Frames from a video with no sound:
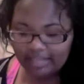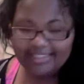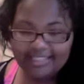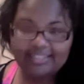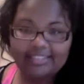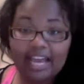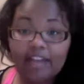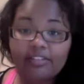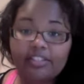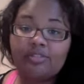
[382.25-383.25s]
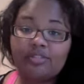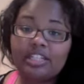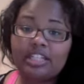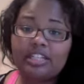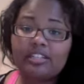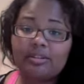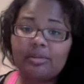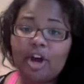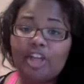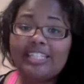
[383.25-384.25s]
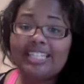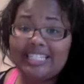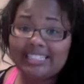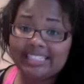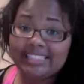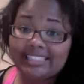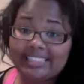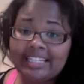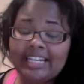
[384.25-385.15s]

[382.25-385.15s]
of his new CD is going to be called Yeezus.